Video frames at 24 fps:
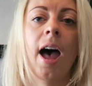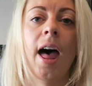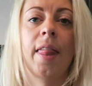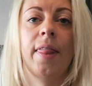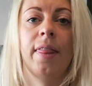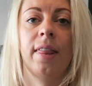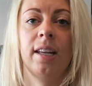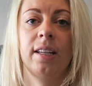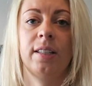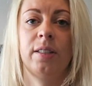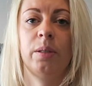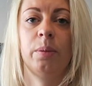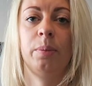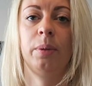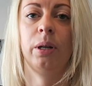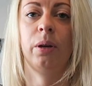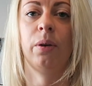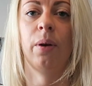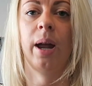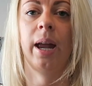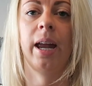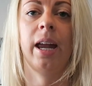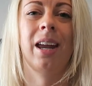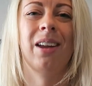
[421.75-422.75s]
And this would be
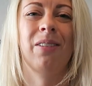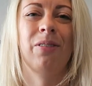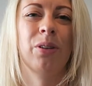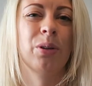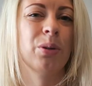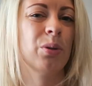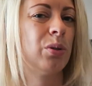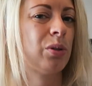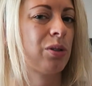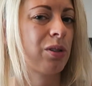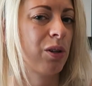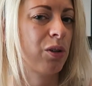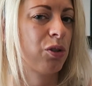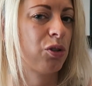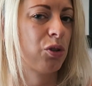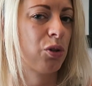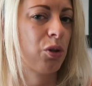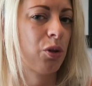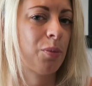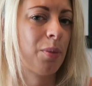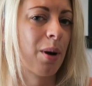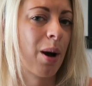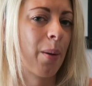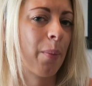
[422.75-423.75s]
great if you're not so
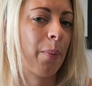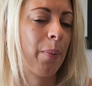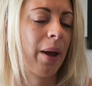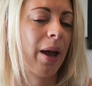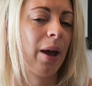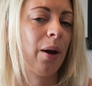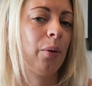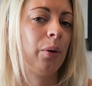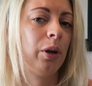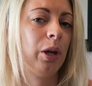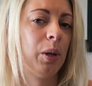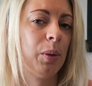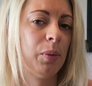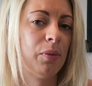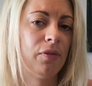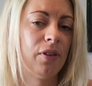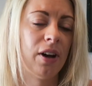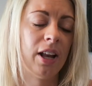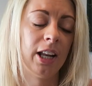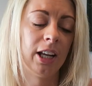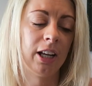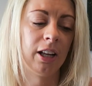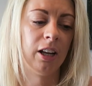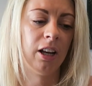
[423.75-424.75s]
sure about beer or you
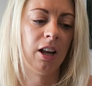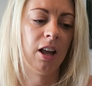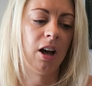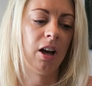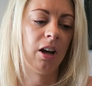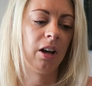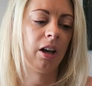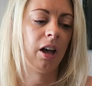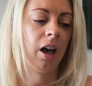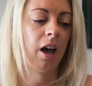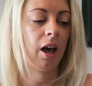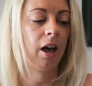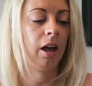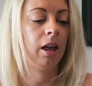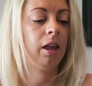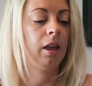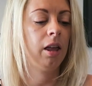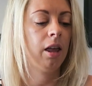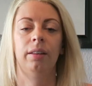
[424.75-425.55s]
felt like a lager.